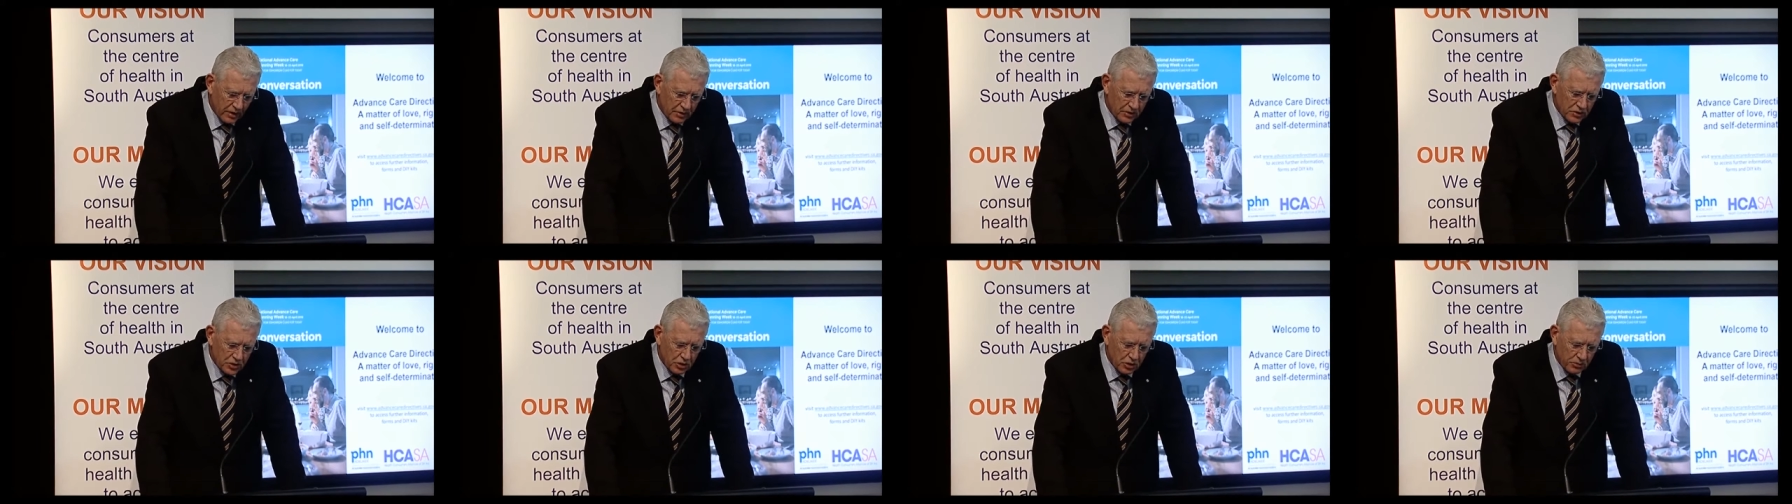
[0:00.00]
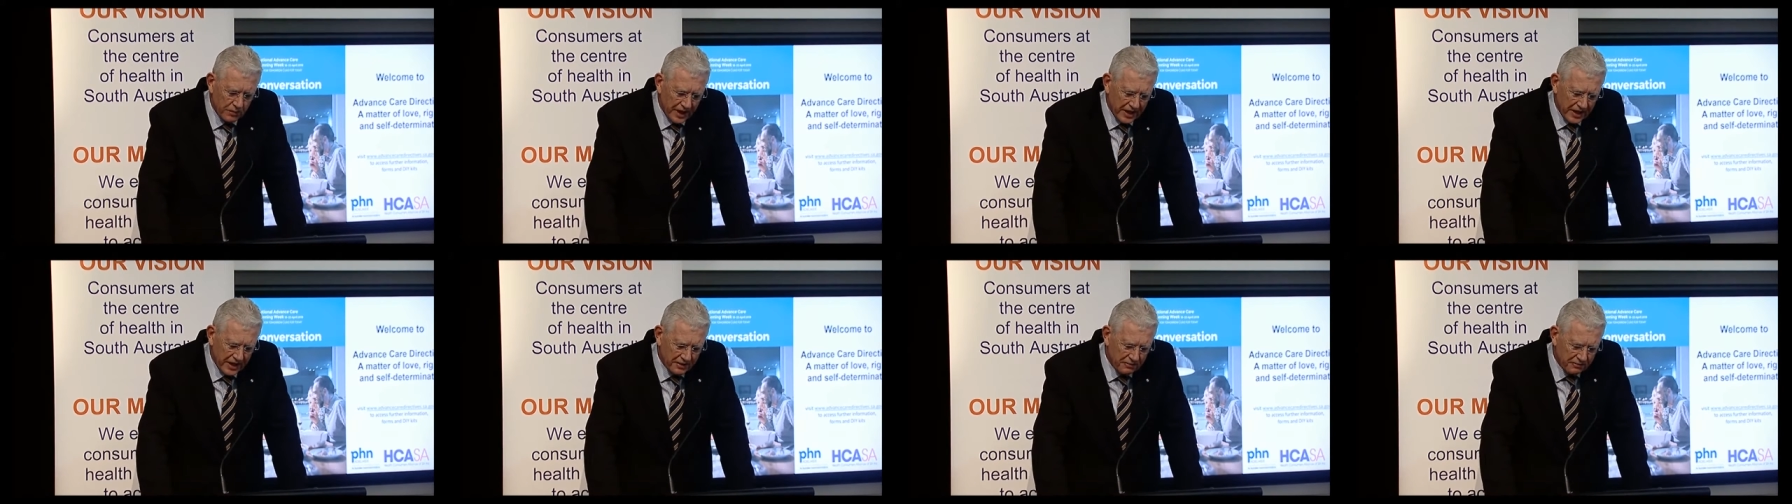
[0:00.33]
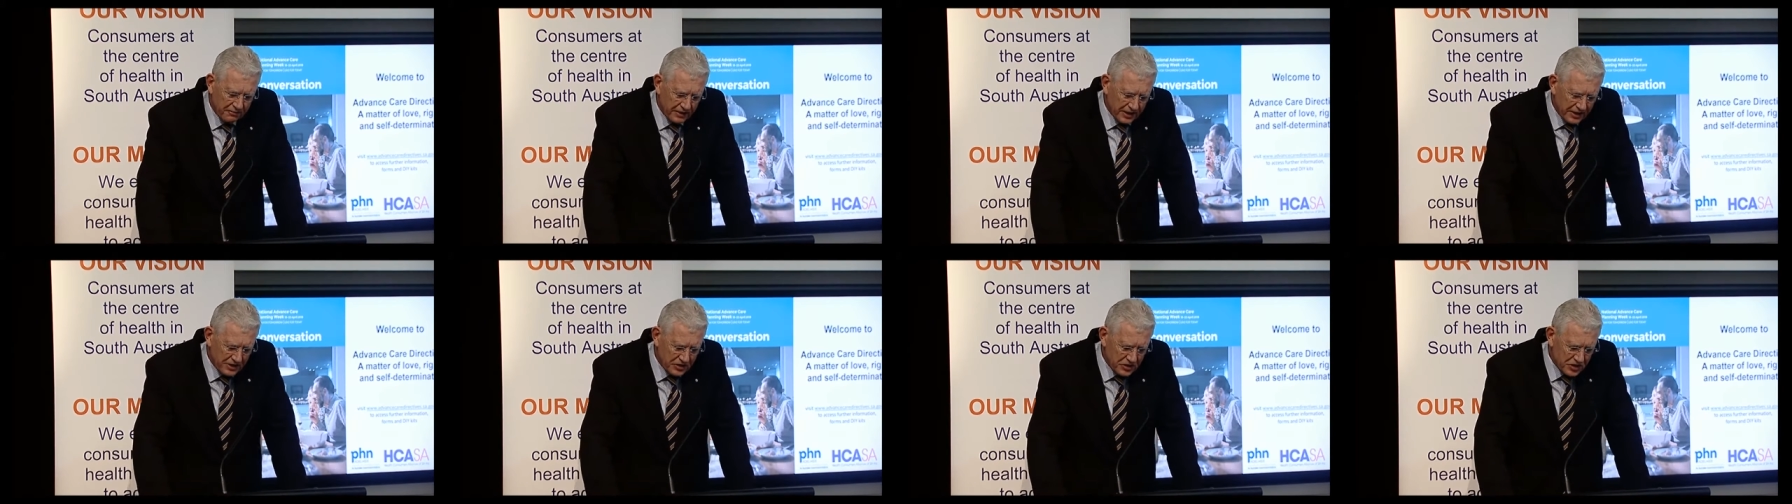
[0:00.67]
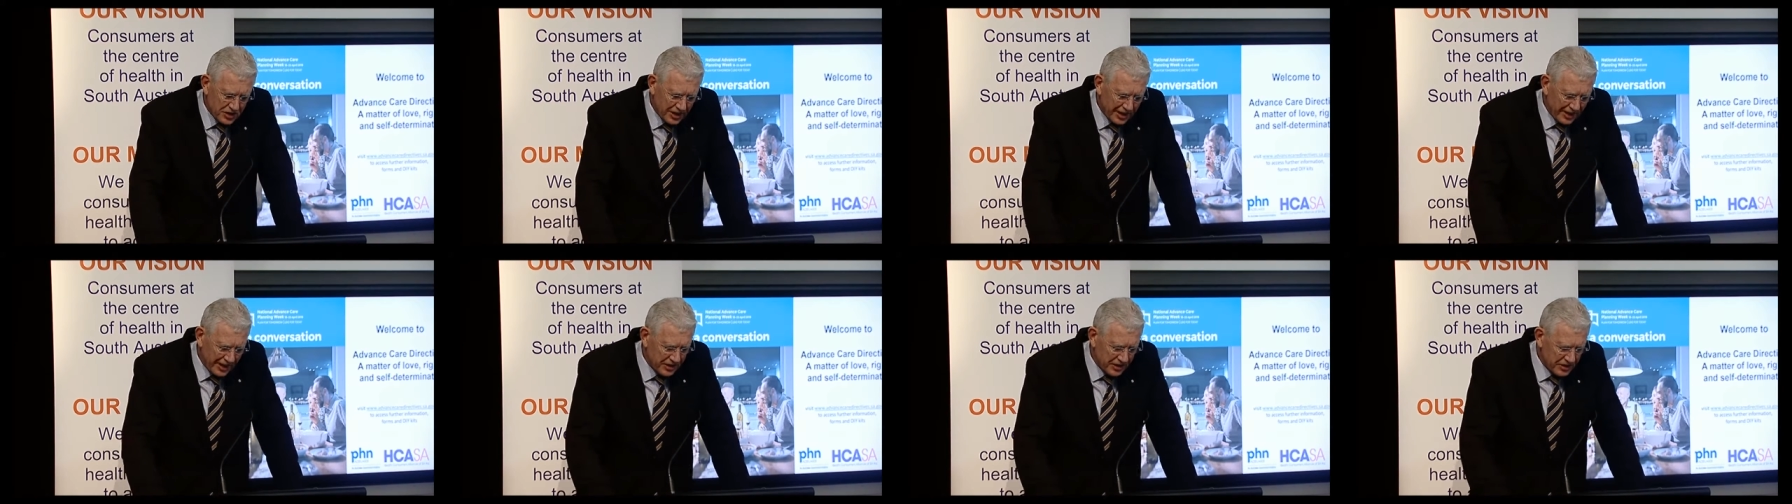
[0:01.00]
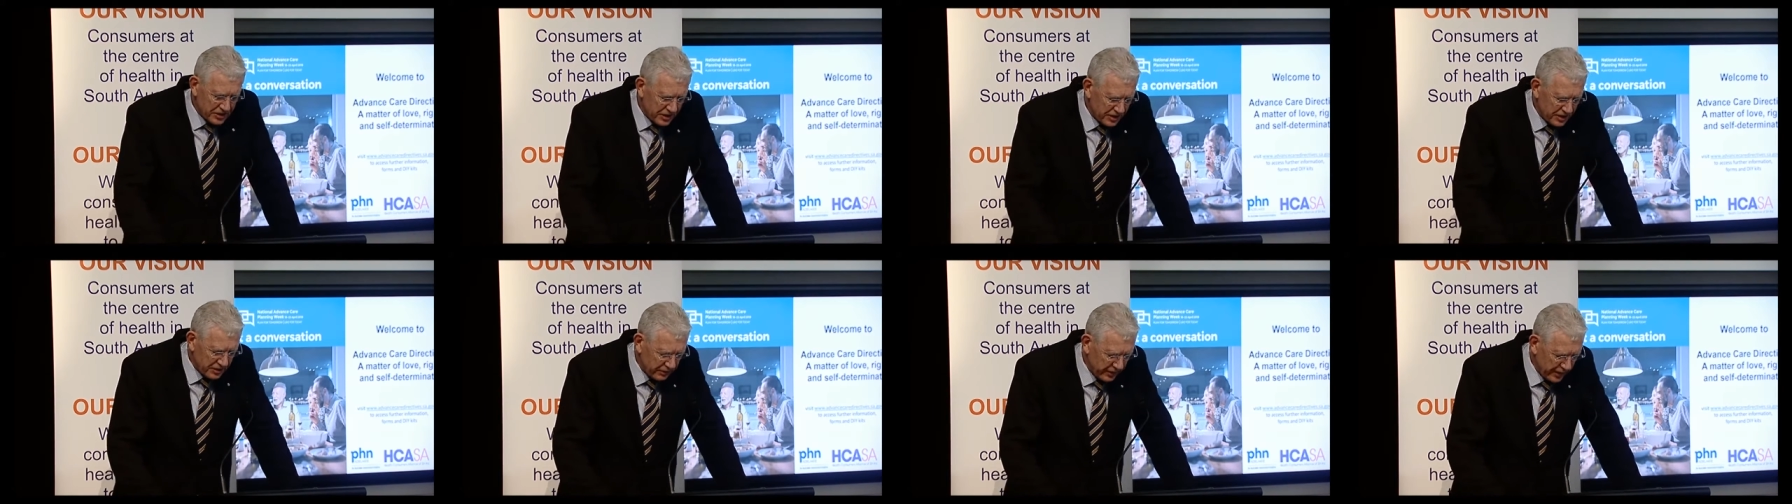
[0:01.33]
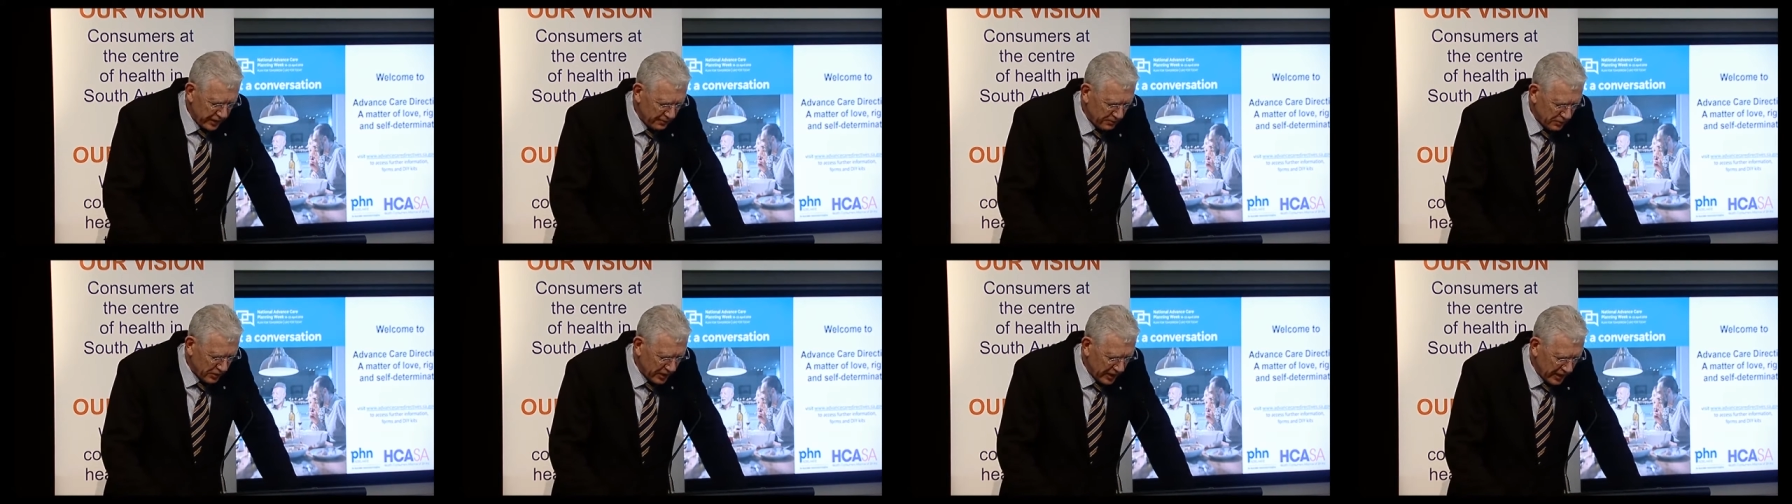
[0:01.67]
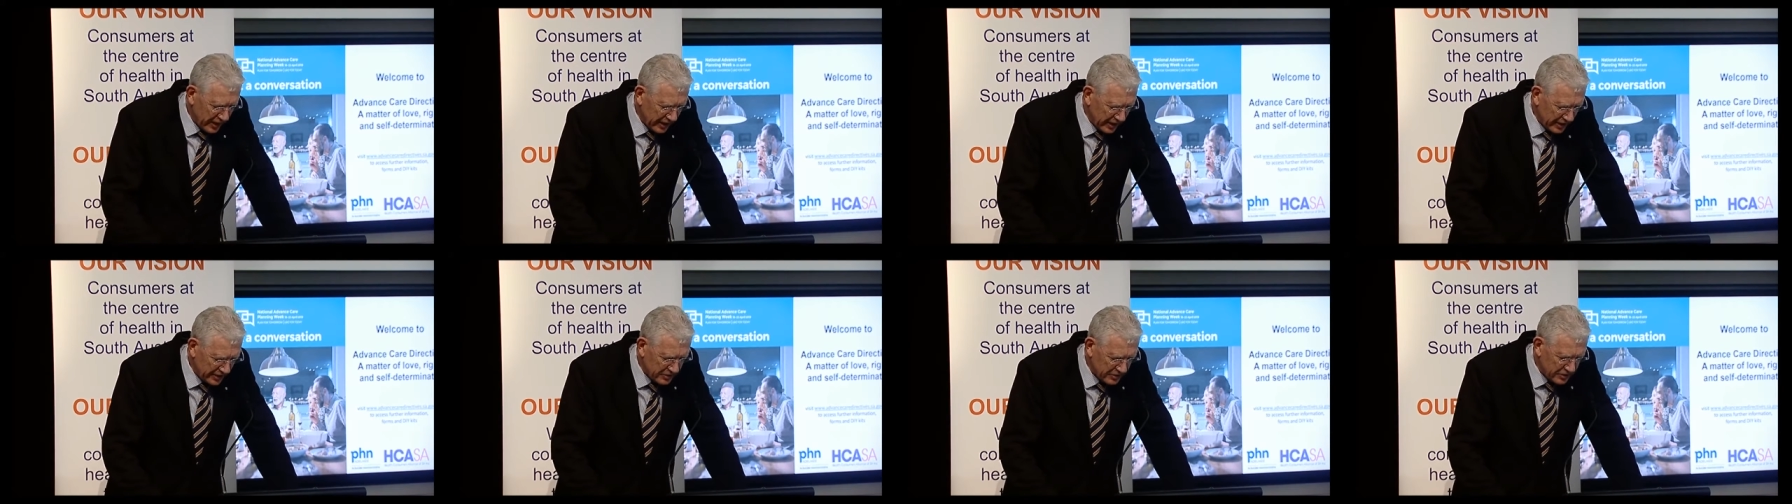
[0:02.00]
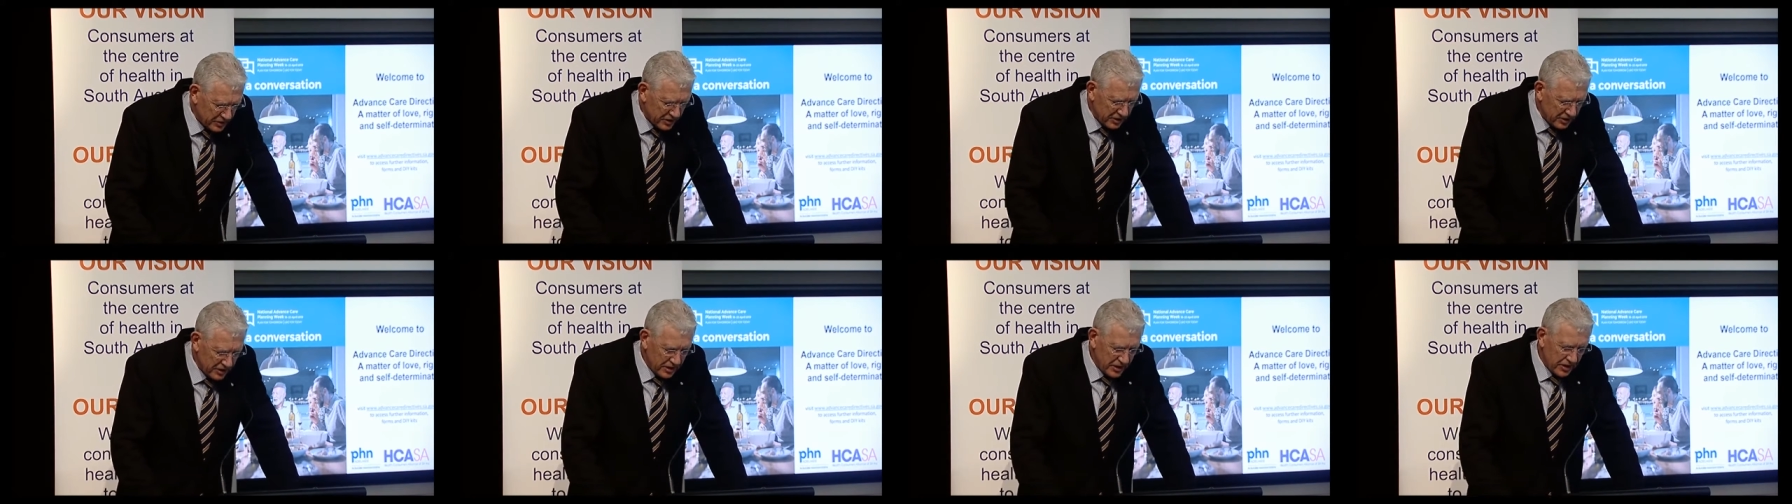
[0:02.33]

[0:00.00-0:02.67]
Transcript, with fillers: Traumatic events etch into our brains,